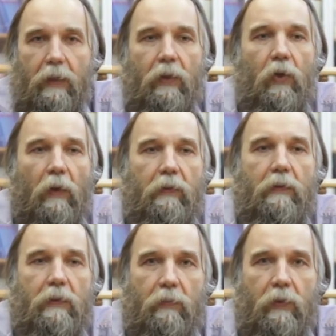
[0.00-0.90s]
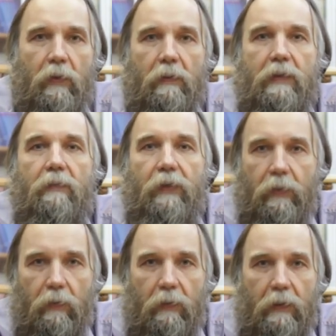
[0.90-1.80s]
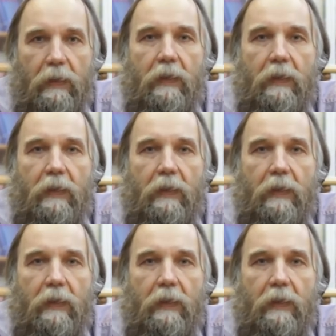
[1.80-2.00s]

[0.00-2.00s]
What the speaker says: not individual, individual.